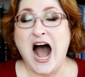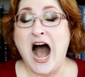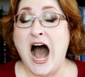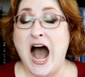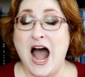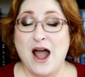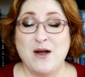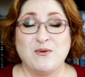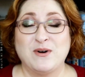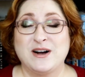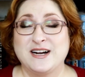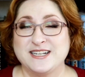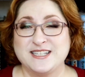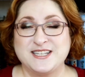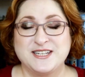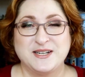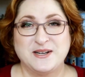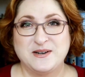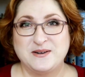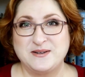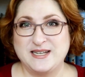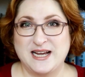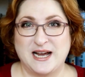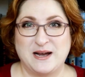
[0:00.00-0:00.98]
I want to
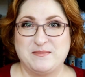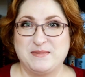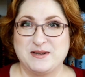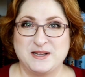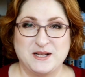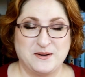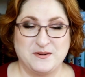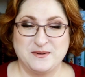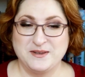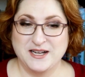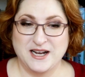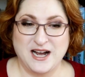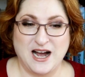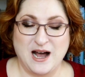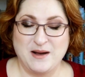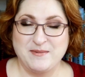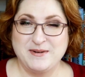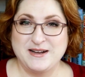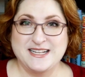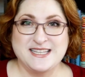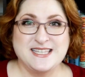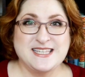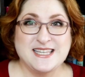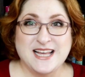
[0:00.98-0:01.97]
know down below in the
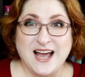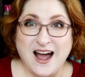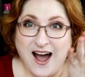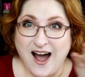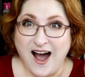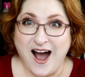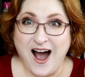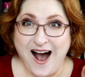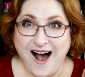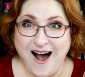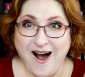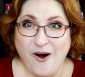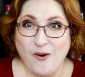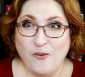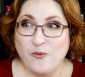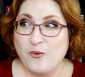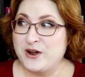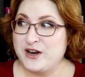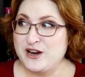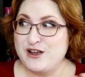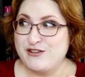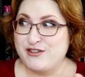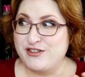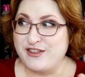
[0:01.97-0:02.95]
comments,
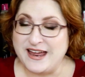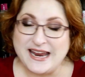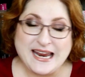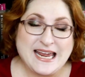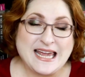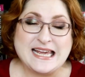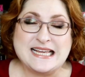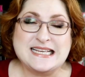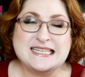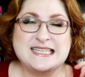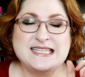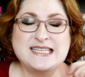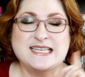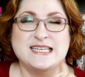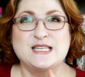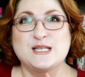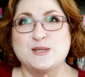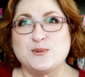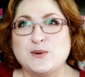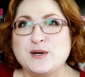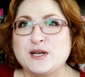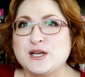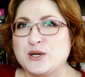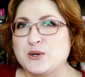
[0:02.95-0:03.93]
what do you think? Is
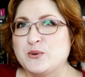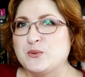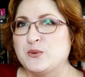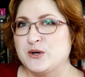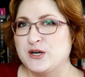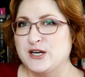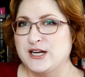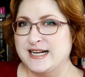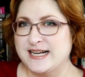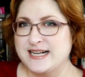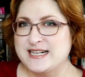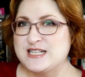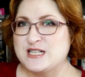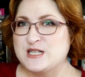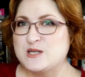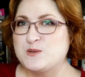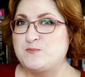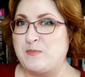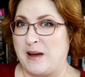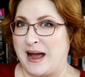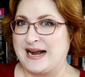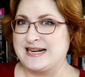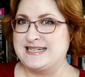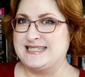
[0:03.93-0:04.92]
this what you were
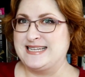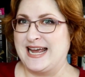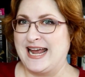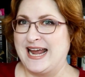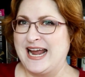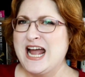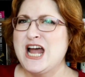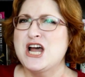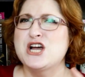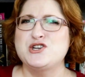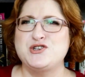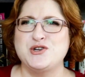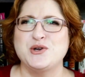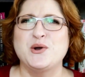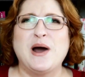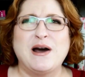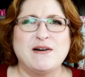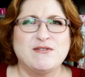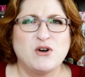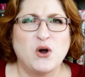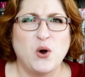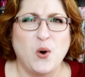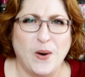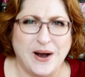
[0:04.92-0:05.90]
expecting? Do you
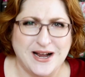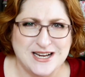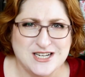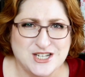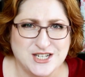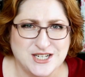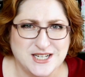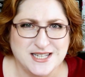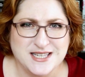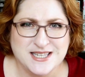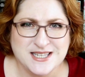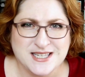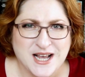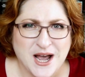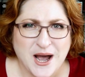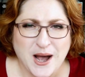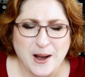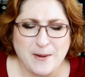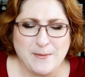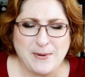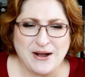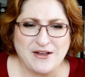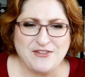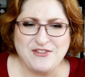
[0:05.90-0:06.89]
have questions
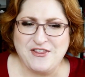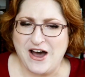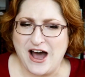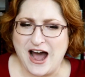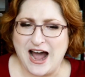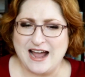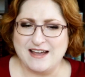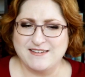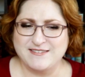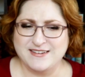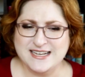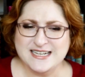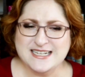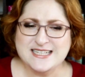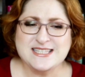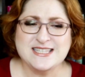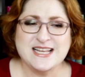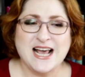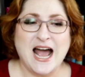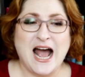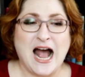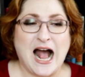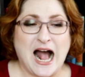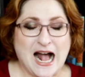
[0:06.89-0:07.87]
about the Ivies
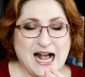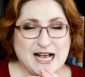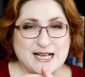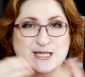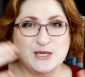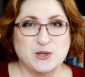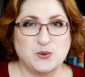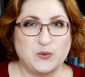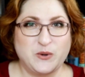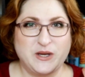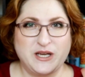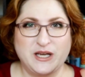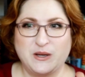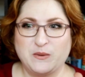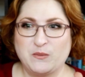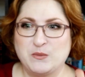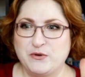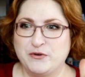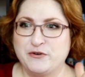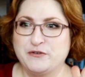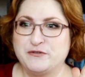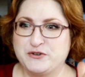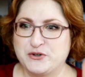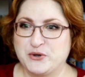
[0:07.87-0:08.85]
as we
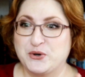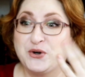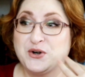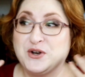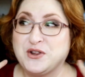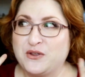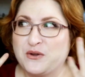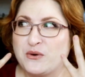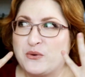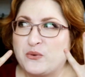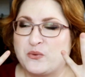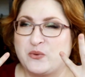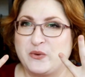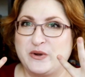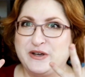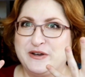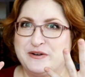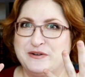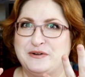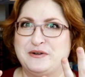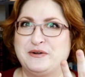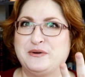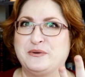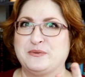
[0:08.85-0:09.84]
move toward the
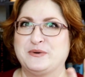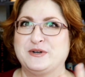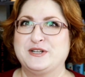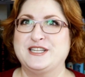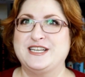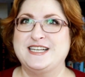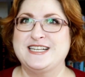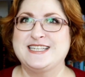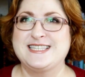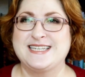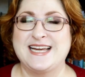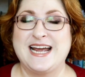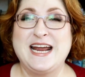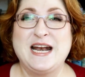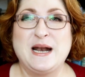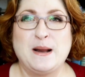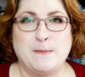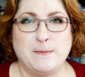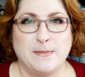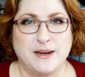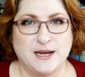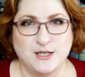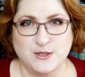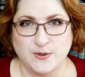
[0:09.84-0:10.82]
real release date,
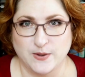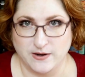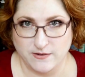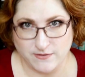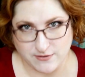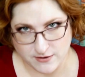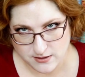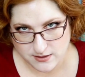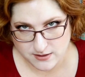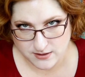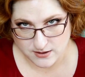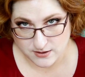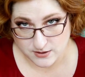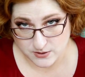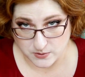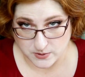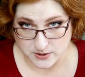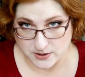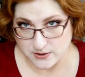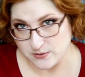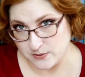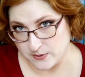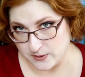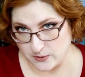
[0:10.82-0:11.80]
May twenty-fifth,
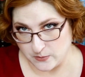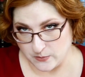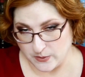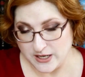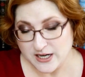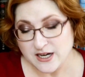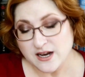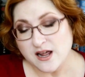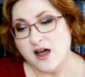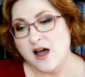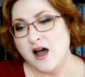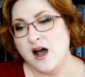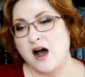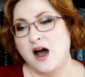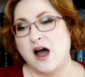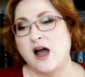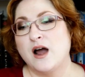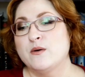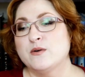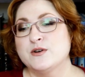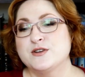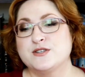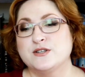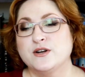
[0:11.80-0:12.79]
twenty twenty-one?
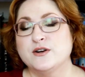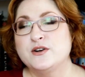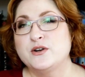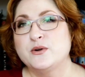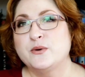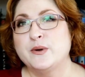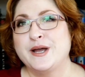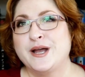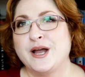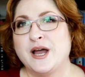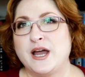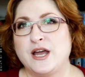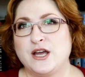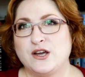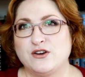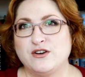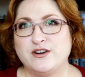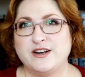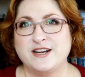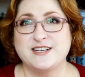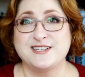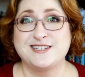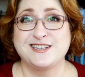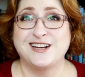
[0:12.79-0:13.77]
I will start doing
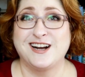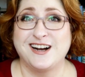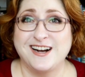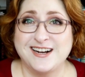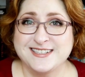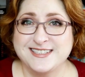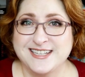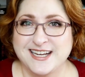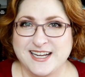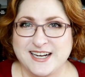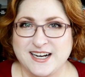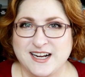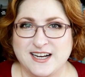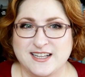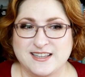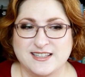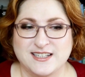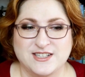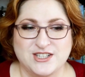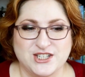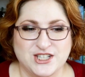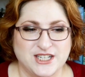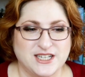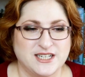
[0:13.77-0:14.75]
increased content on the
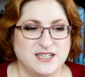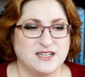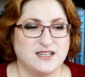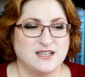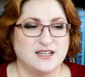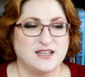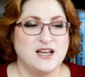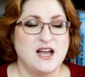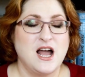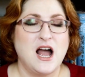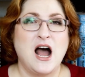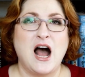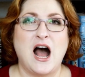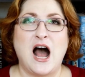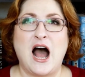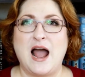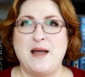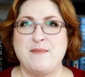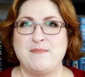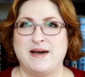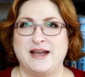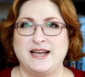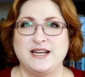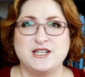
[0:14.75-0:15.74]
channel. I
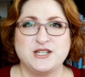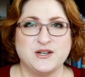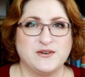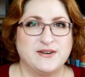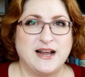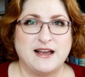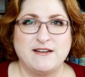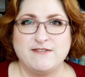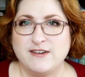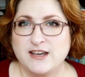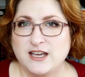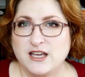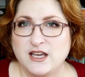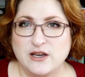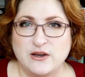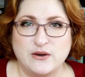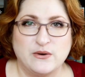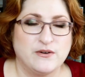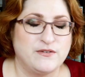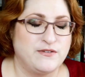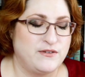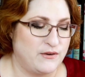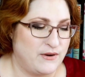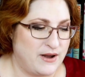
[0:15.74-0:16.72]
might do an F A
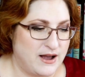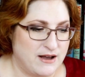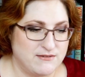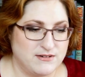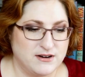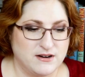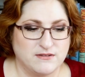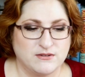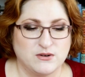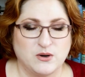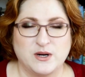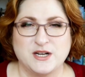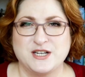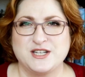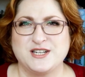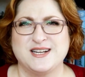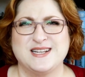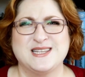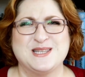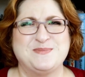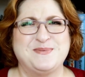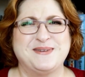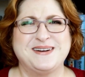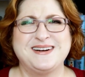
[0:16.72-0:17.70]
Q if you have enough
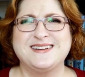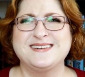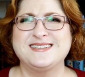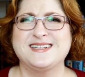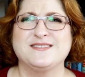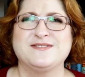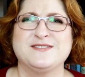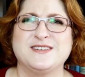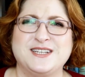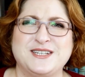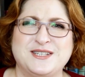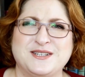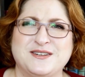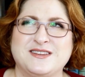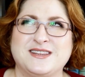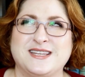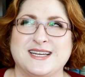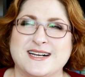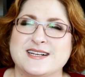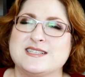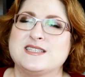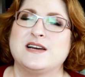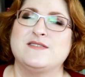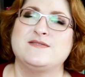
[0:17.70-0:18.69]
questions, but I'll definitely do
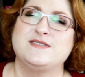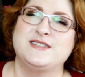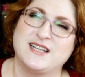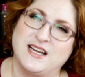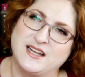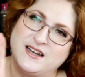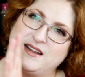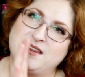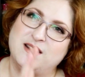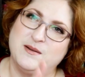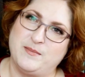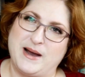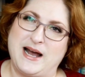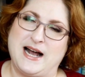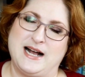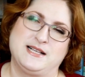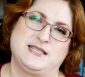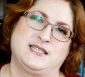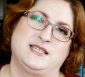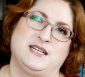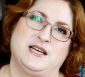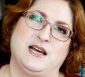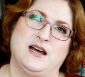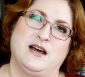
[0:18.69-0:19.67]
things I've done in the
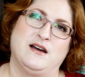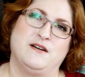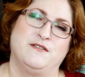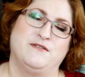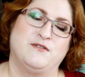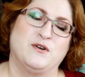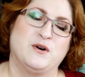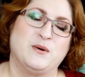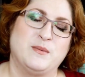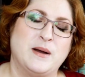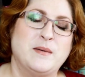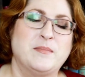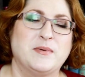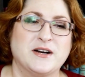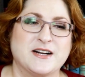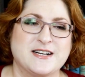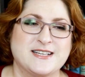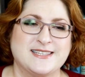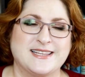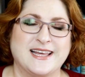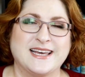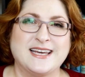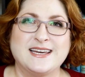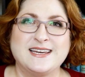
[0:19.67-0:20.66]
past uh, for my
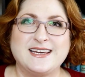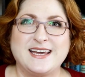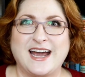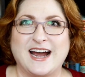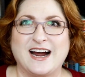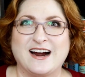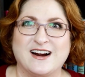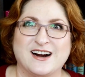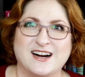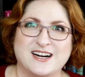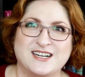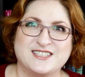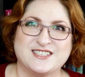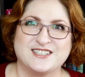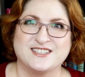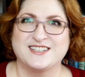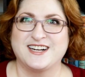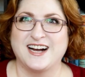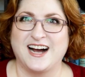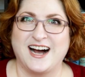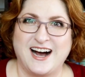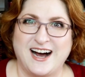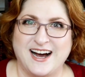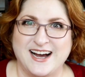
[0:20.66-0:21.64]
books, like character
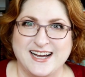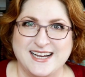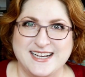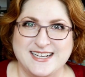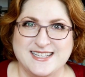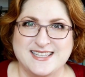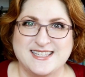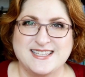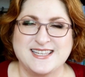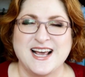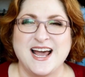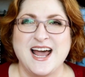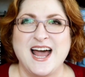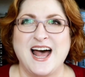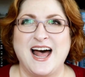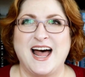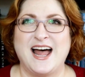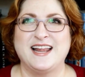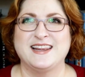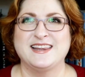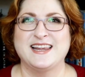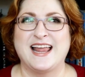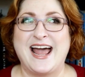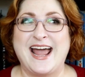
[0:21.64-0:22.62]
guides
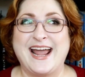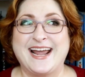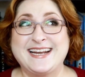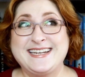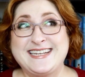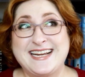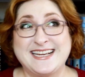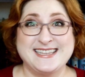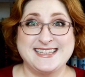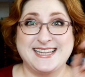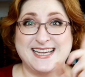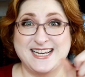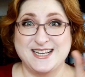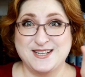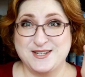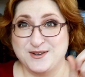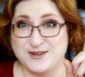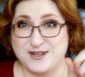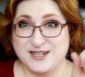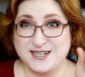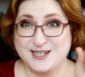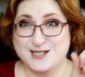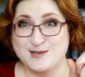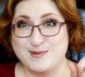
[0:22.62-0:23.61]
and like ten things you
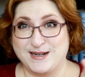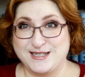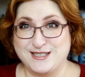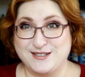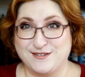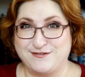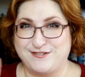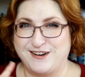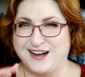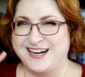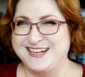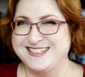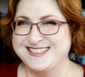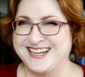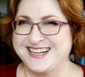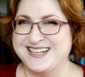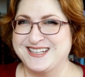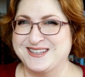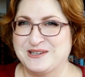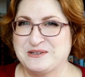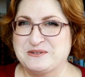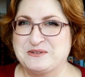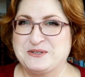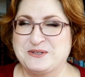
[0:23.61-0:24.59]
can expect to find,
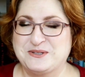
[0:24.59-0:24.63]
like those